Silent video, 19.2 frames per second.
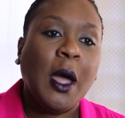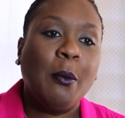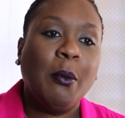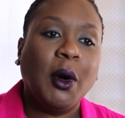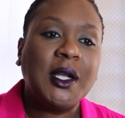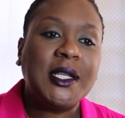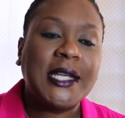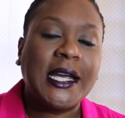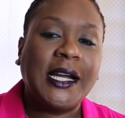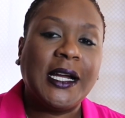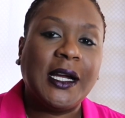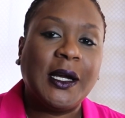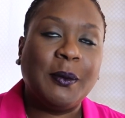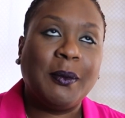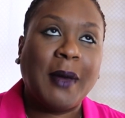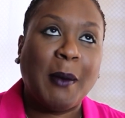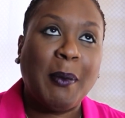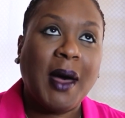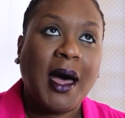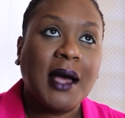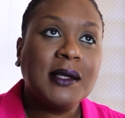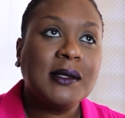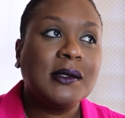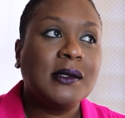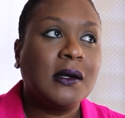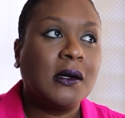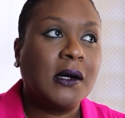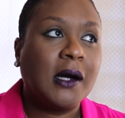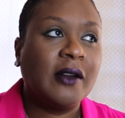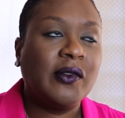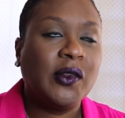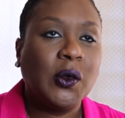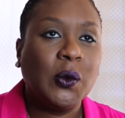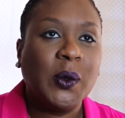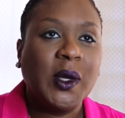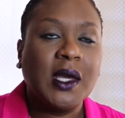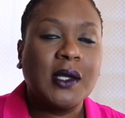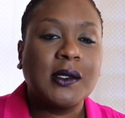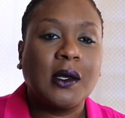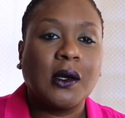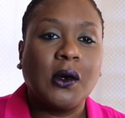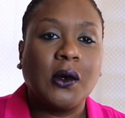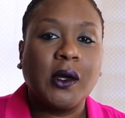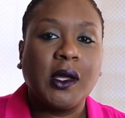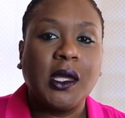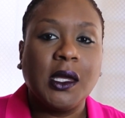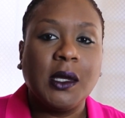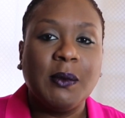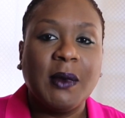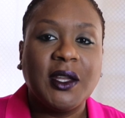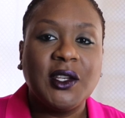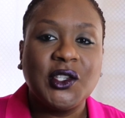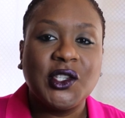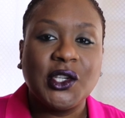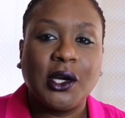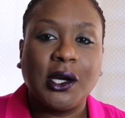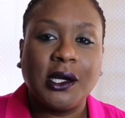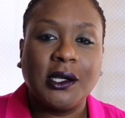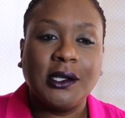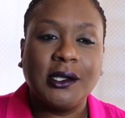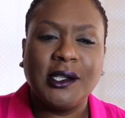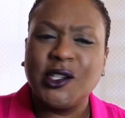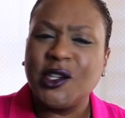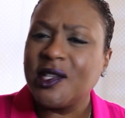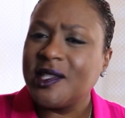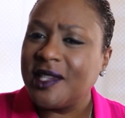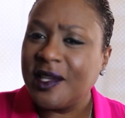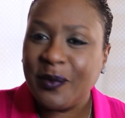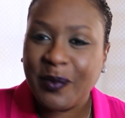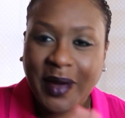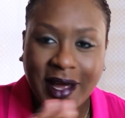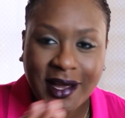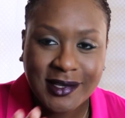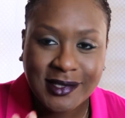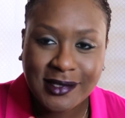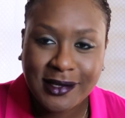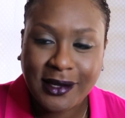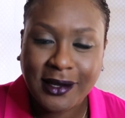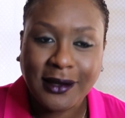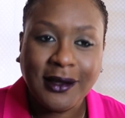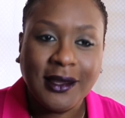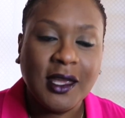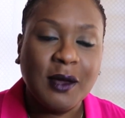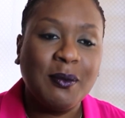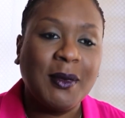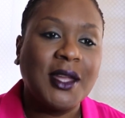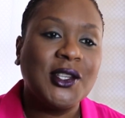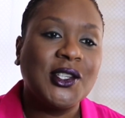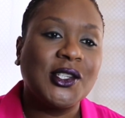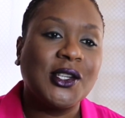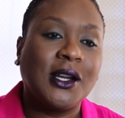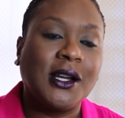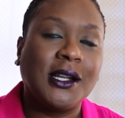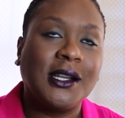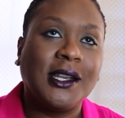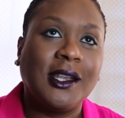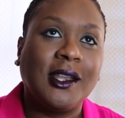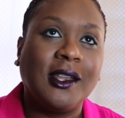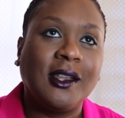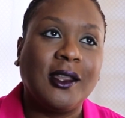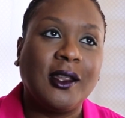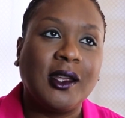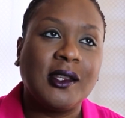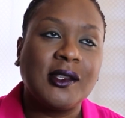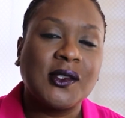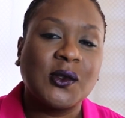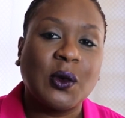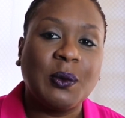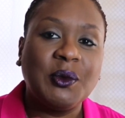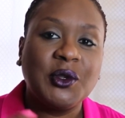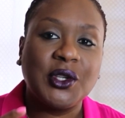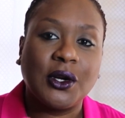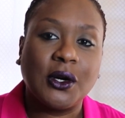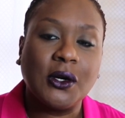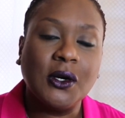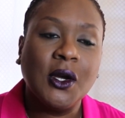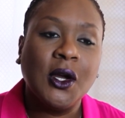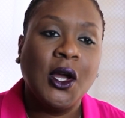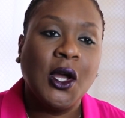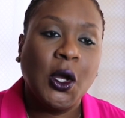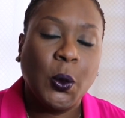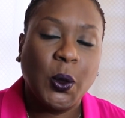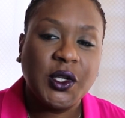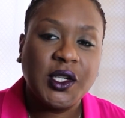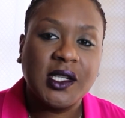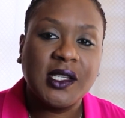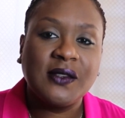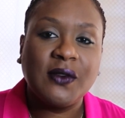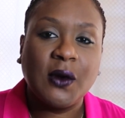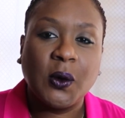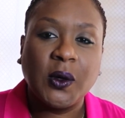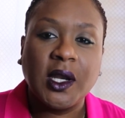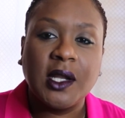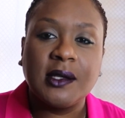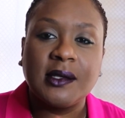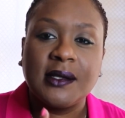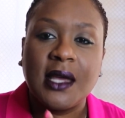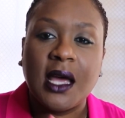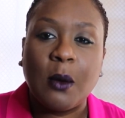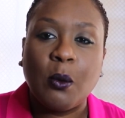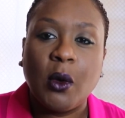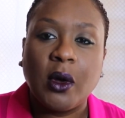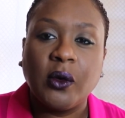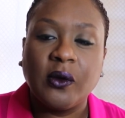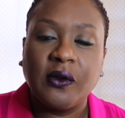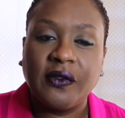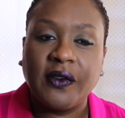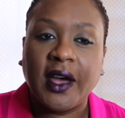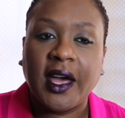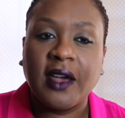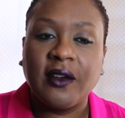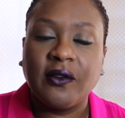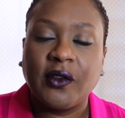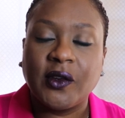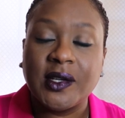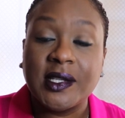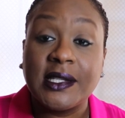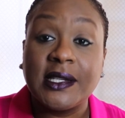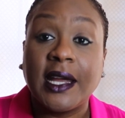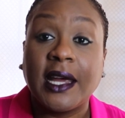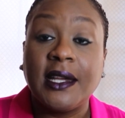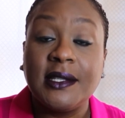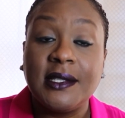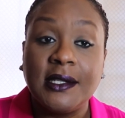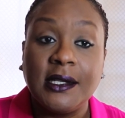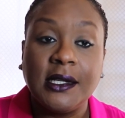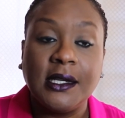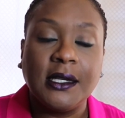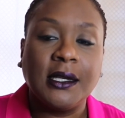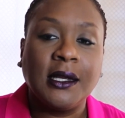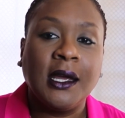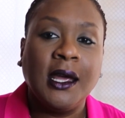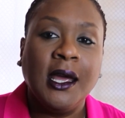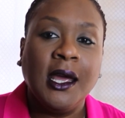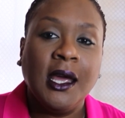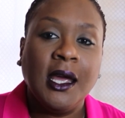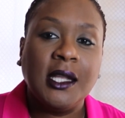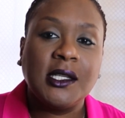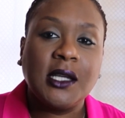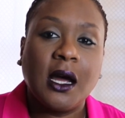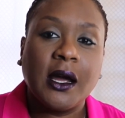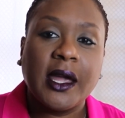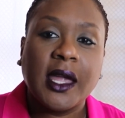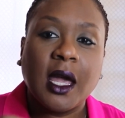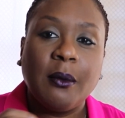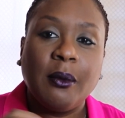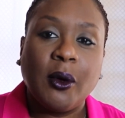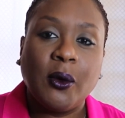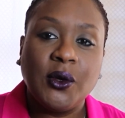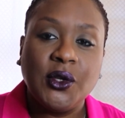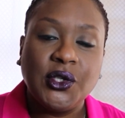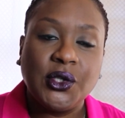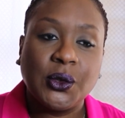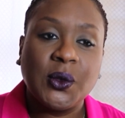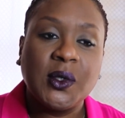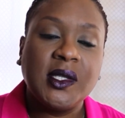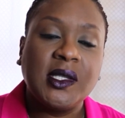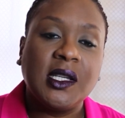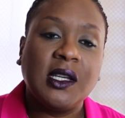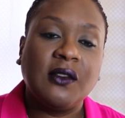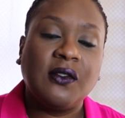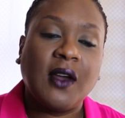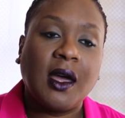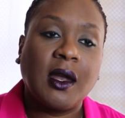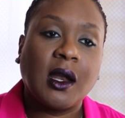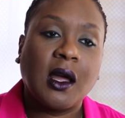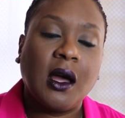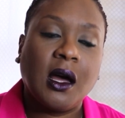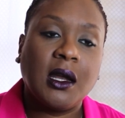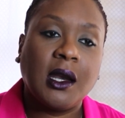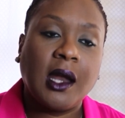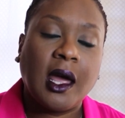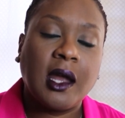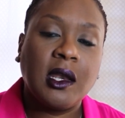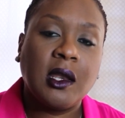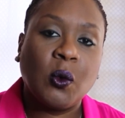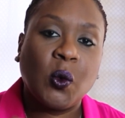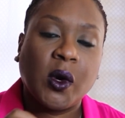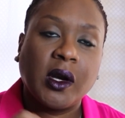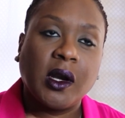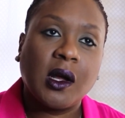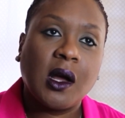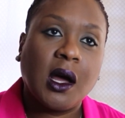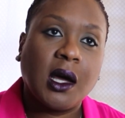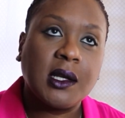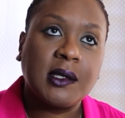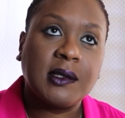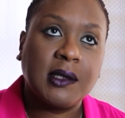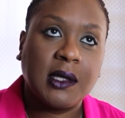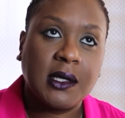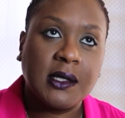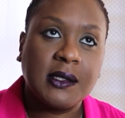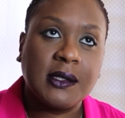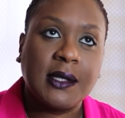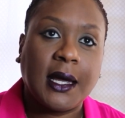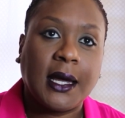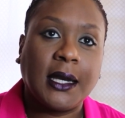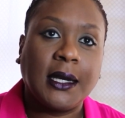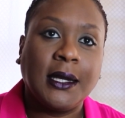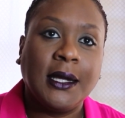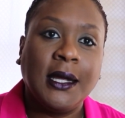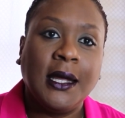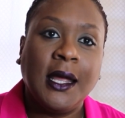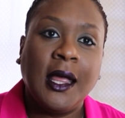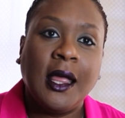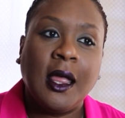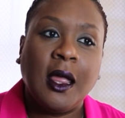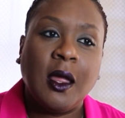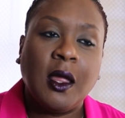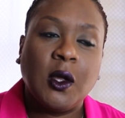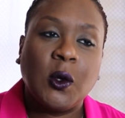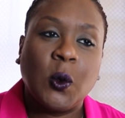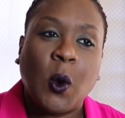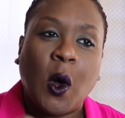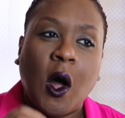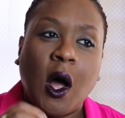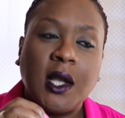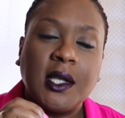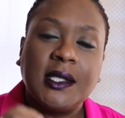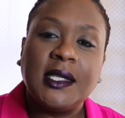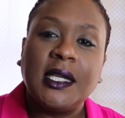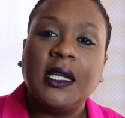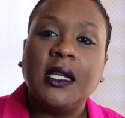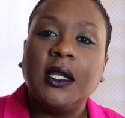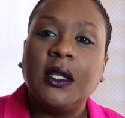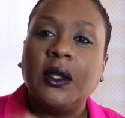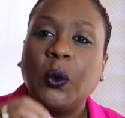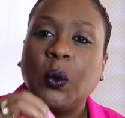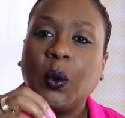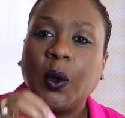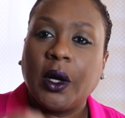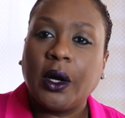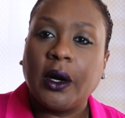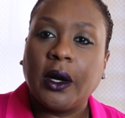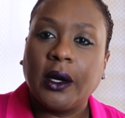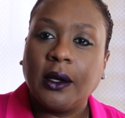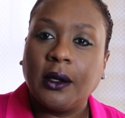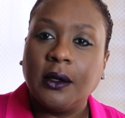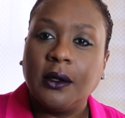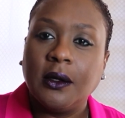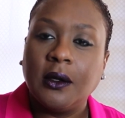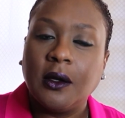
But my pastor a few weeks ago, he mentioned, just in passing, he mentioned the scripture which is found in Psalm 105 verse 19, talking about Joseph and God, and the word of God says that until the